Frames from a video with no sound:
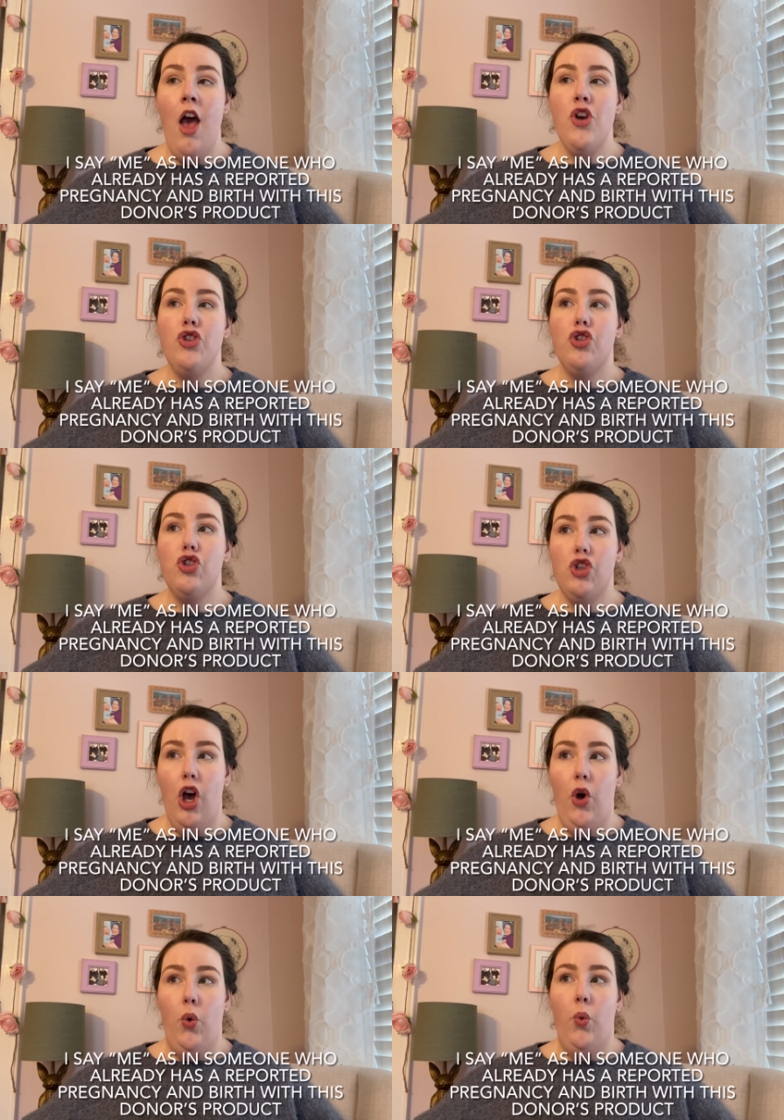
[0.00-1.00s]

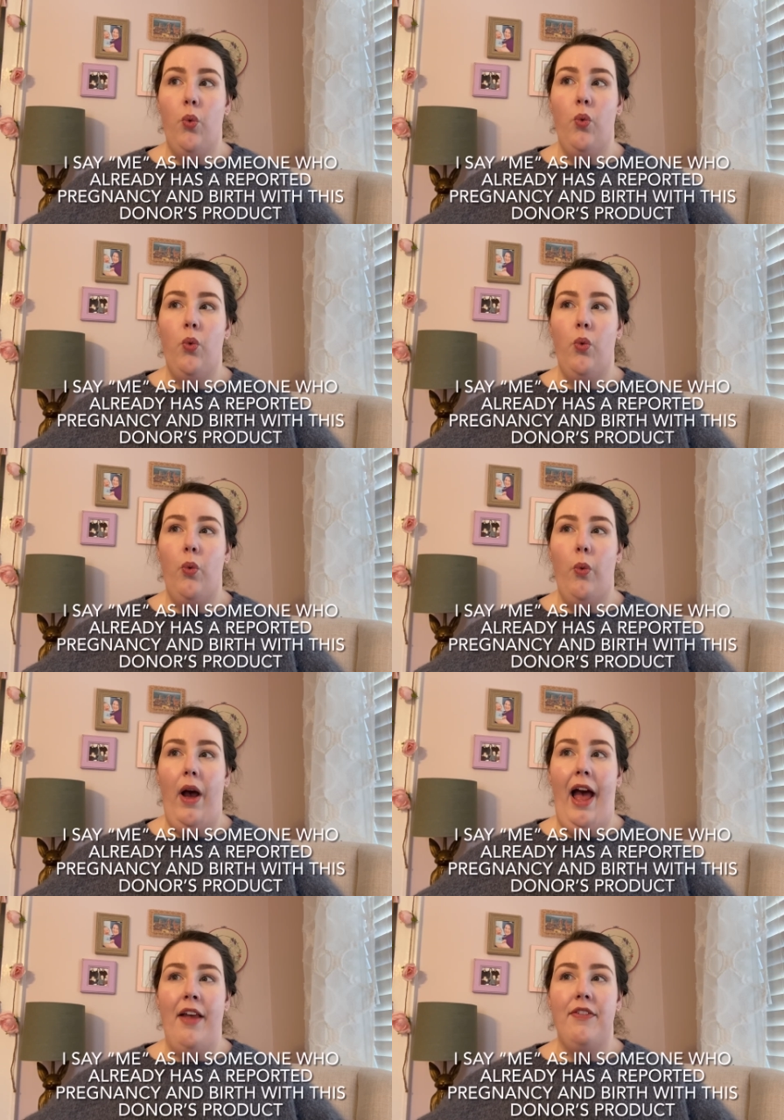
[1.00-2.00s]
So
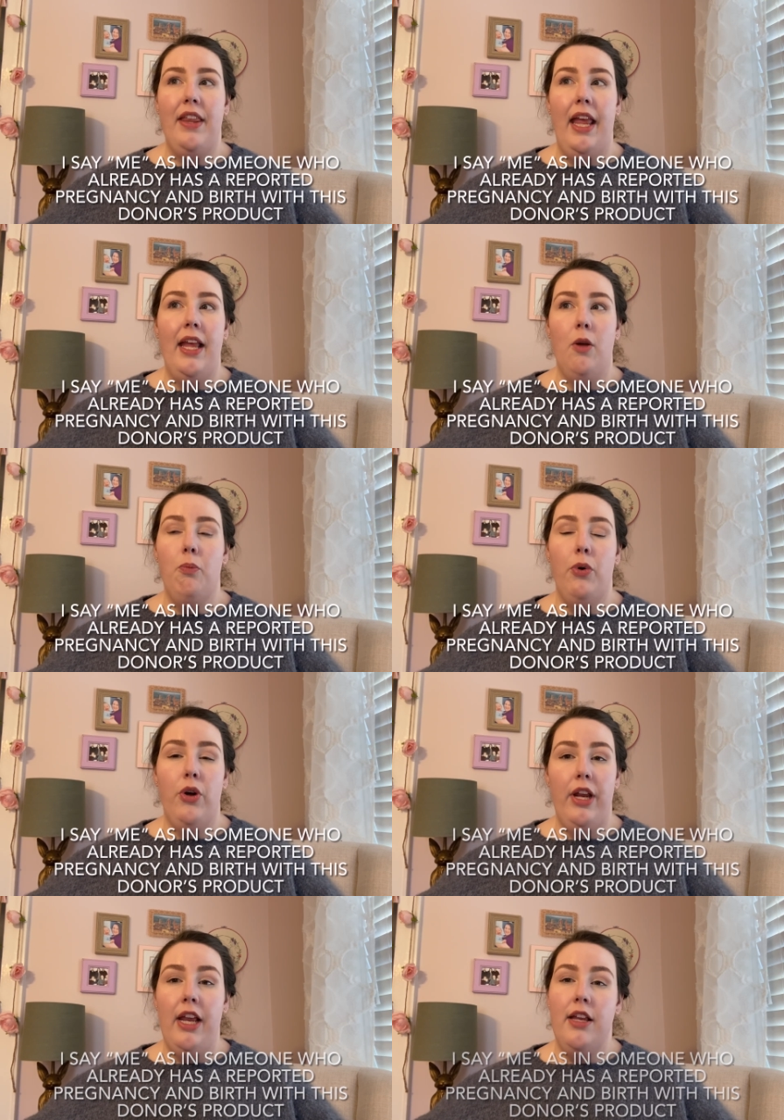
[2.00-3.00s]
I feel like
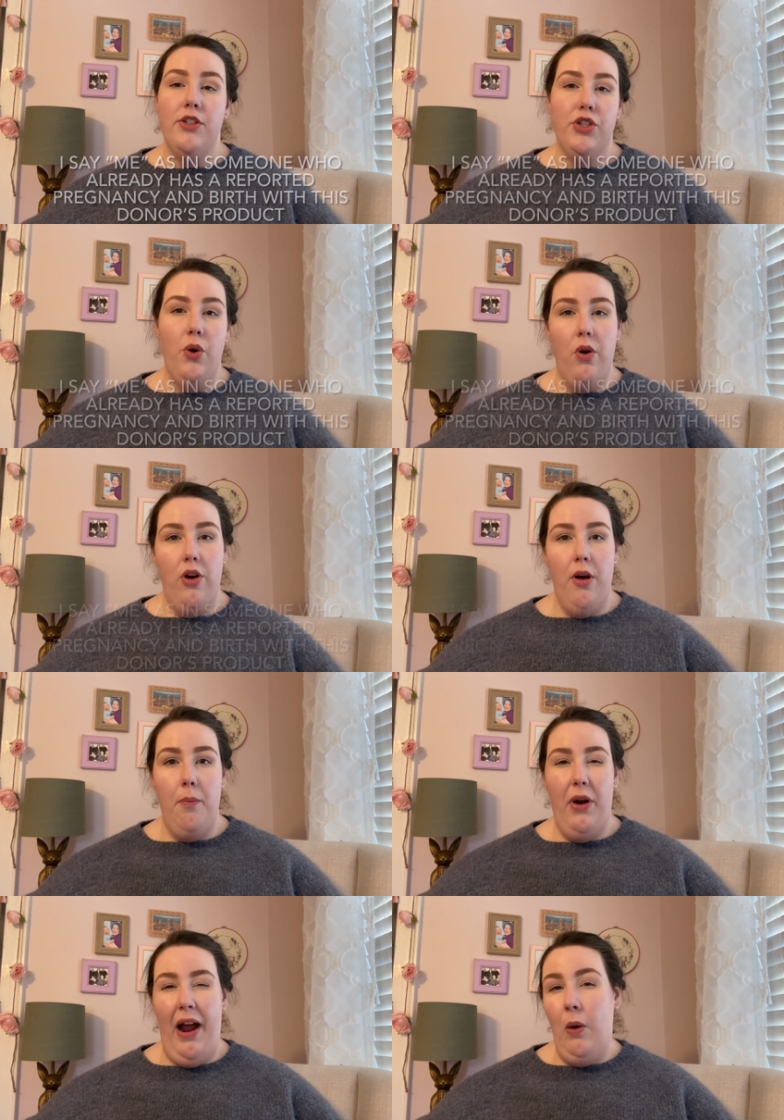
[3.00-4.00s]
putting his donor
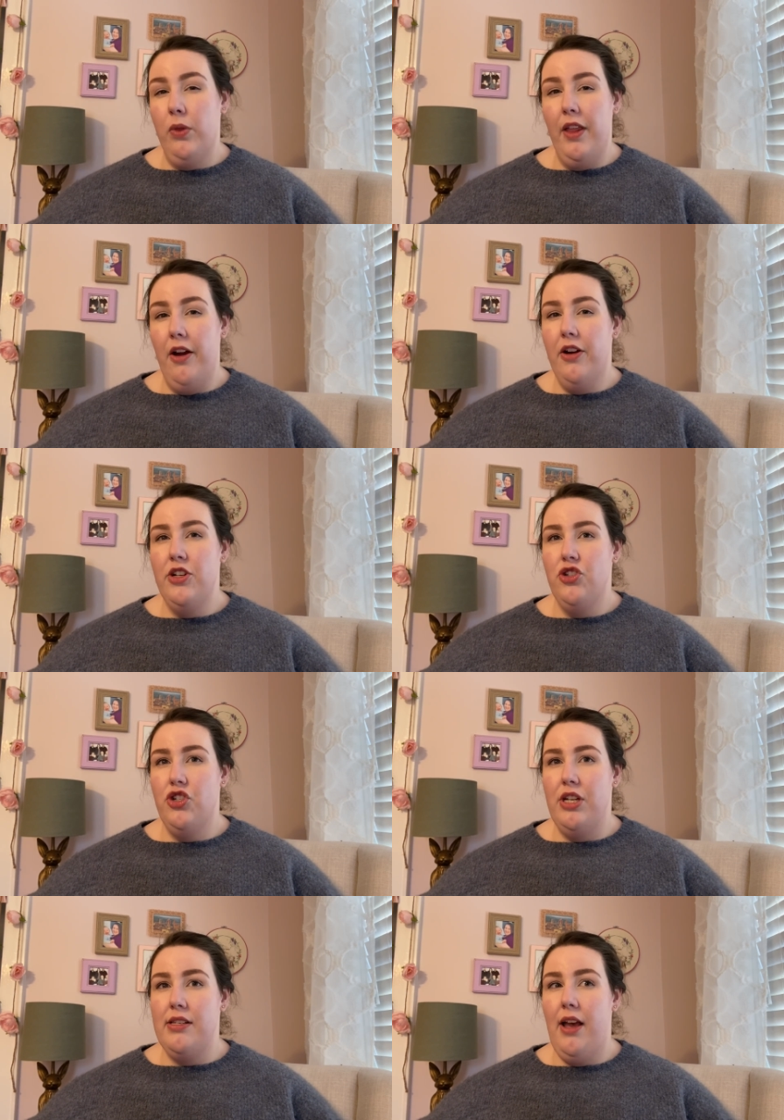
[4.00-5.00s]
number out there is
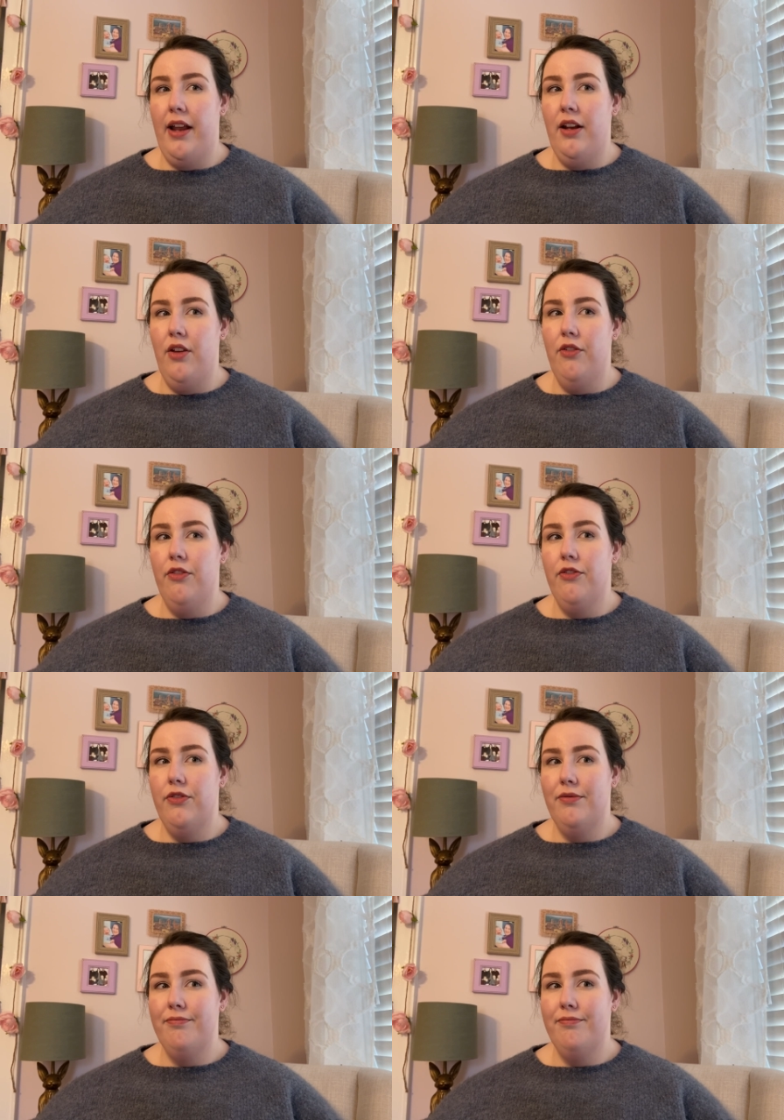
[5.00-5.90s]
just kind of